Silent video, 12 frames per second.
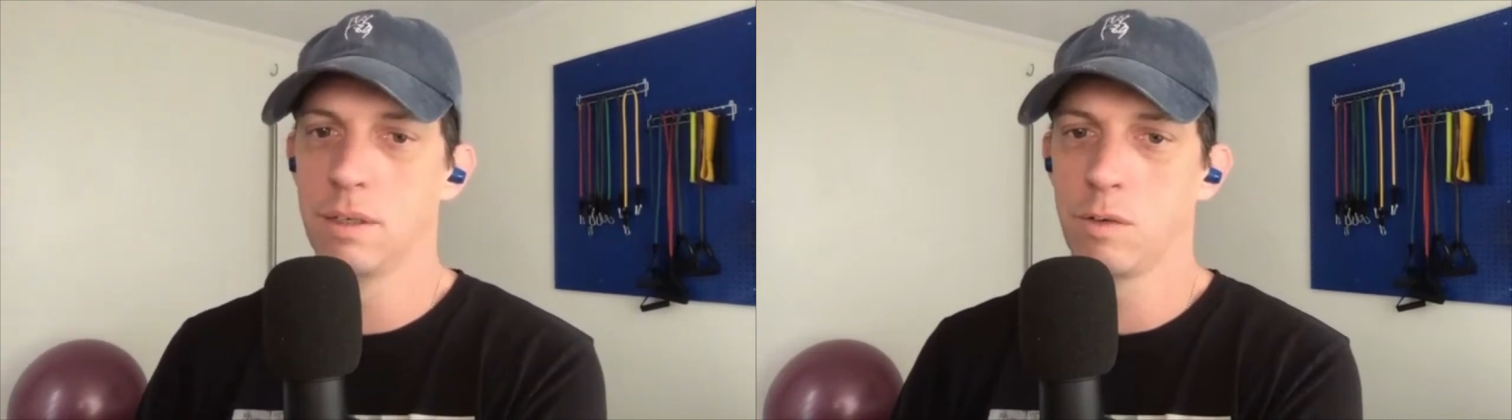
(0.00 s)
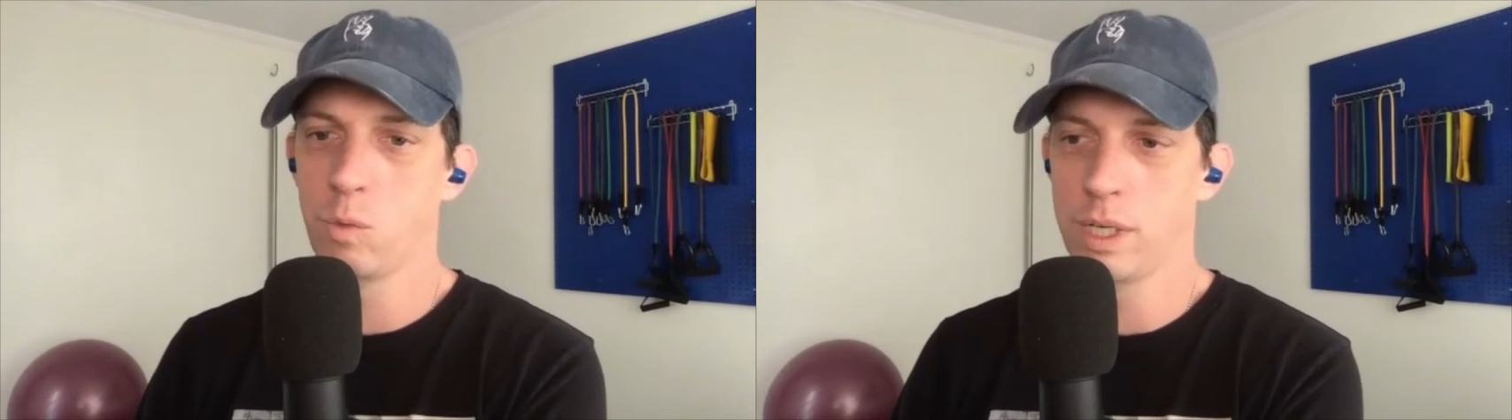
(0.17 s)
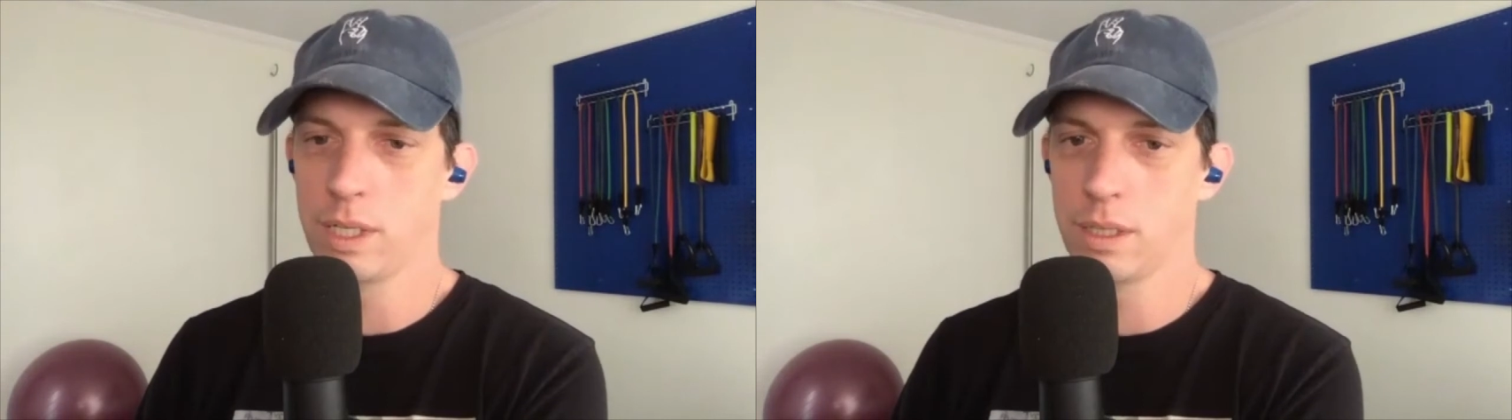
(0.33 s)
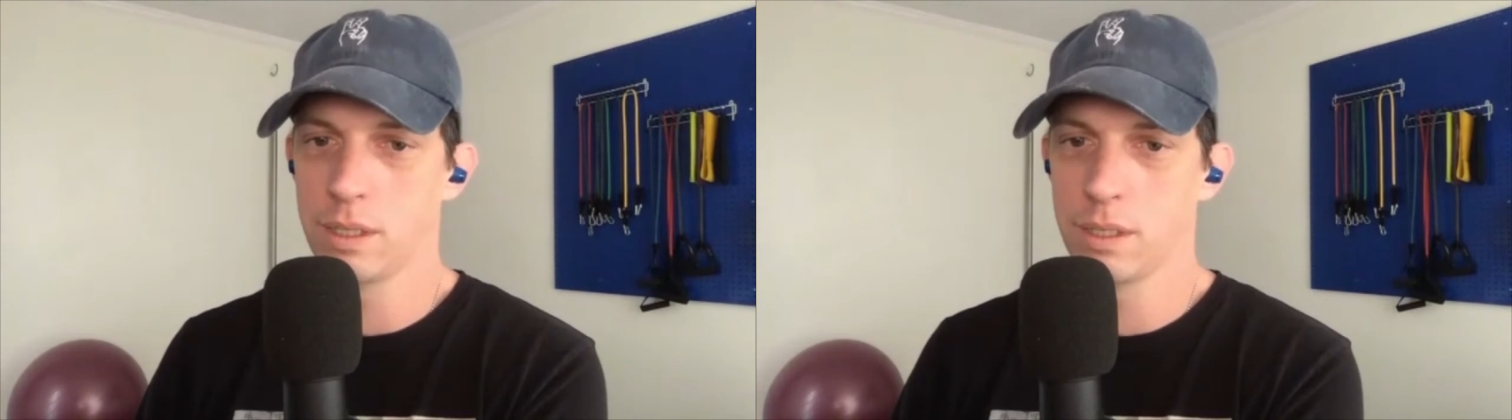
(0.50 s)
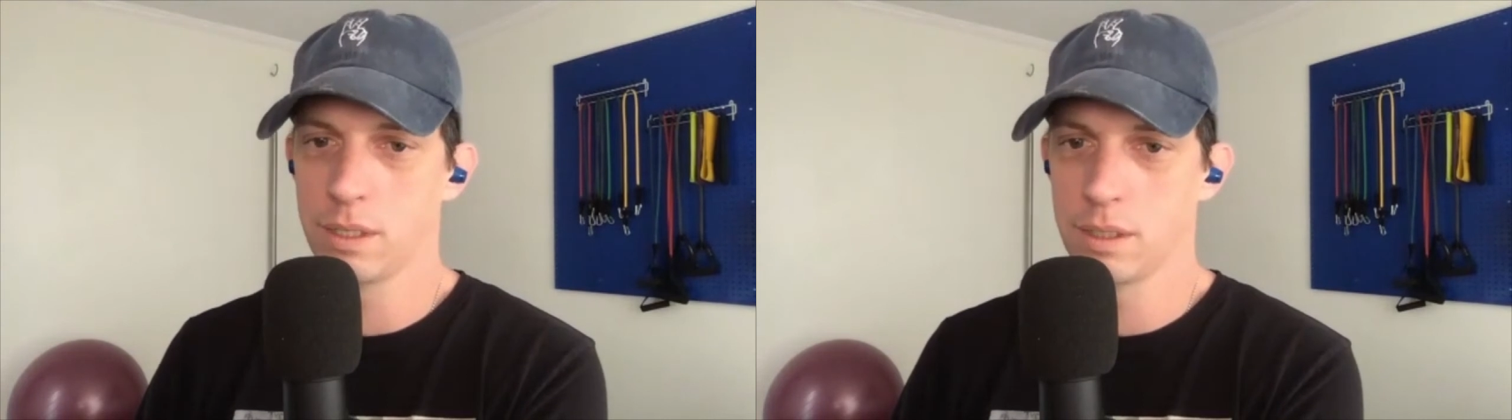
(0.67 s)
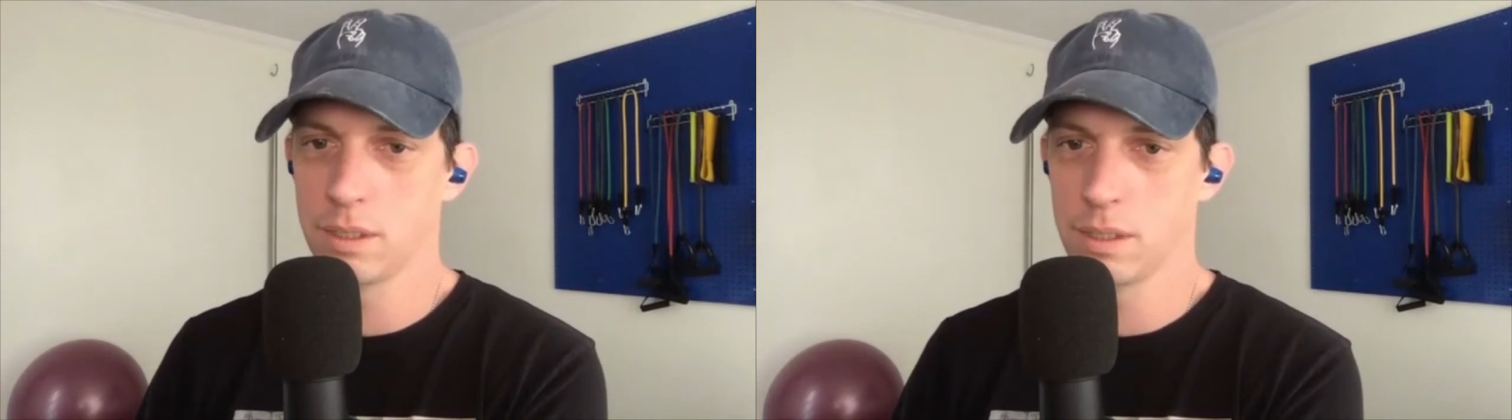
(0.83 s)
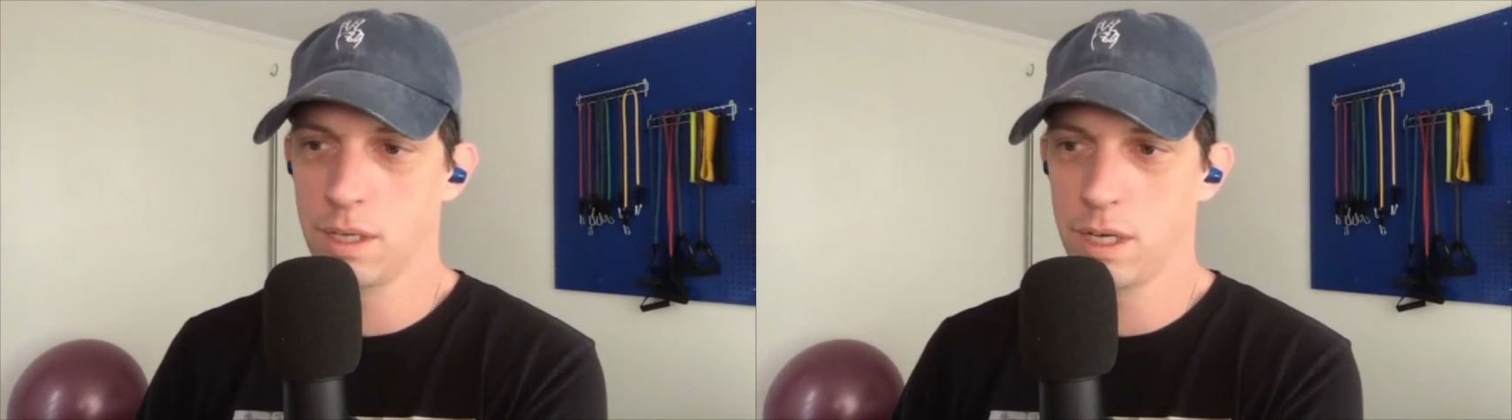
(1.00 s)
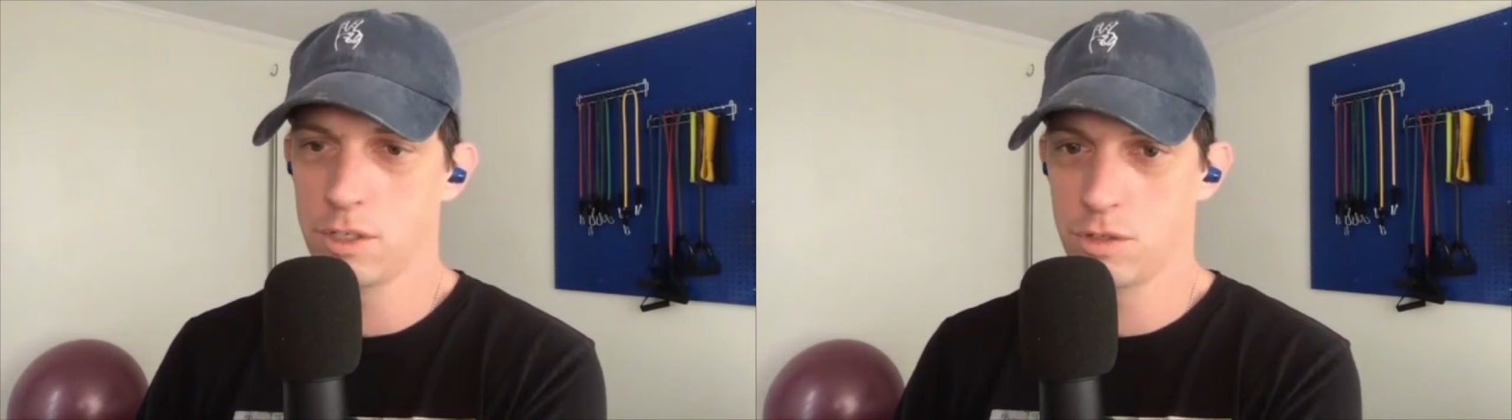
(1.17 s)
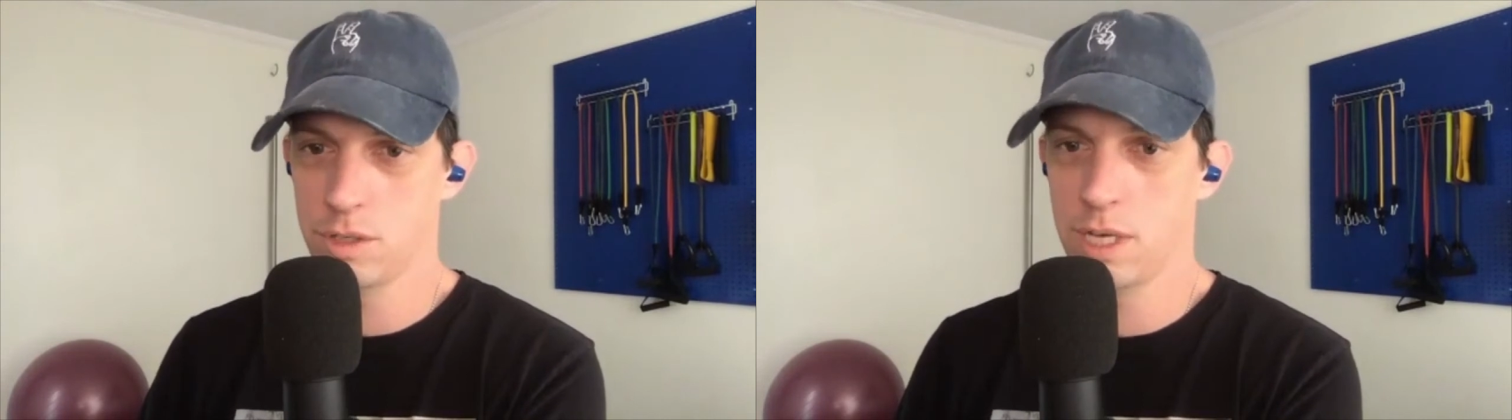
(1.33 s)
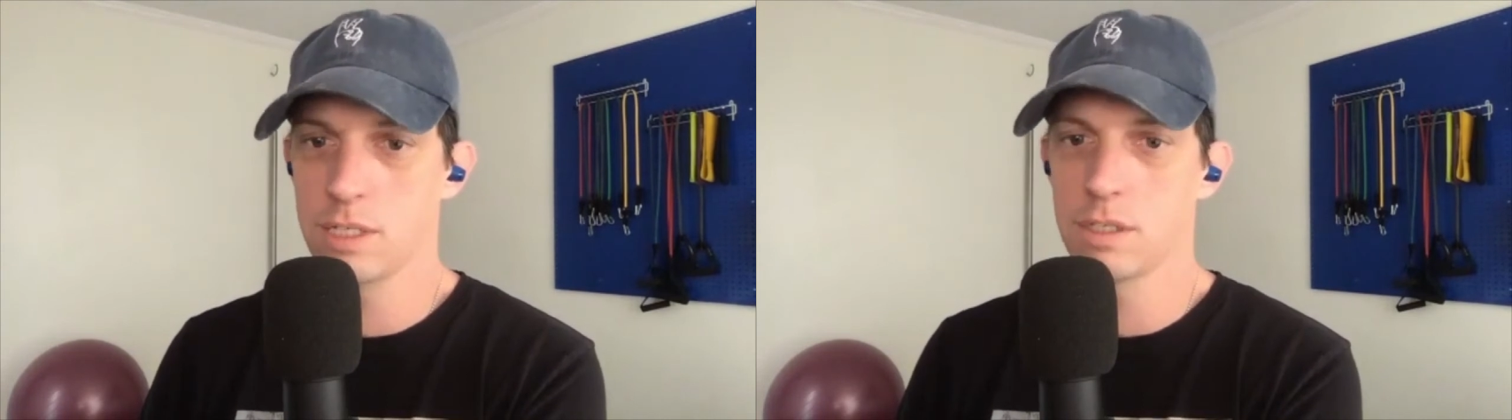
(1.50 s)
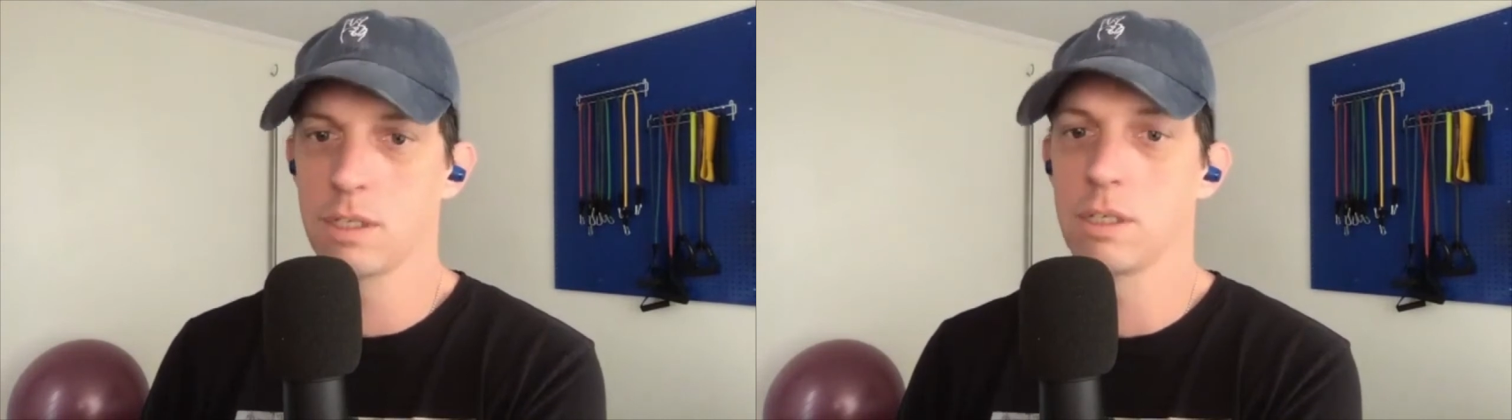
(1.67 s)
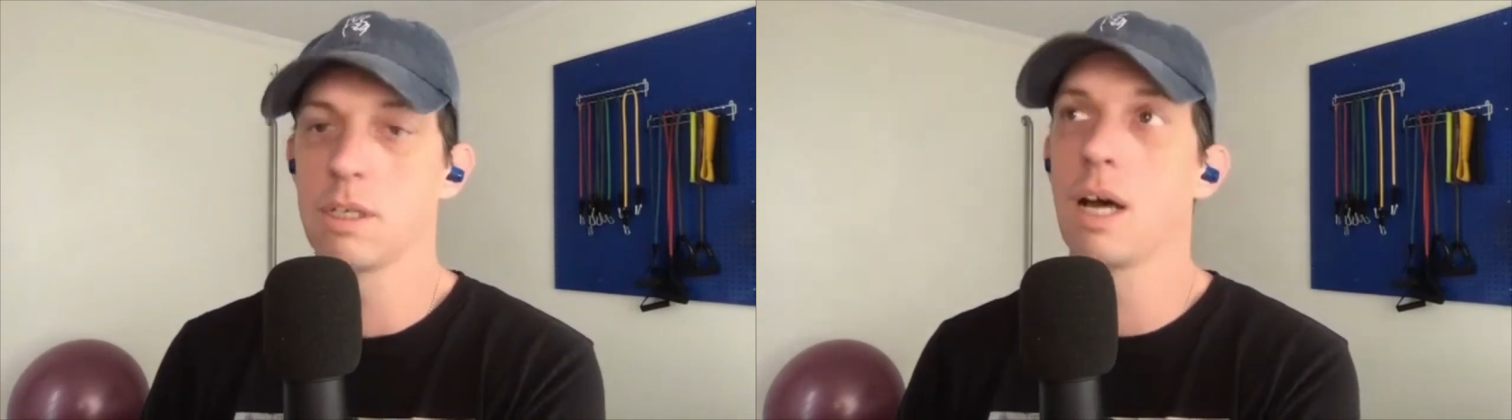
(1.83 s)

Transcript: with a stressor,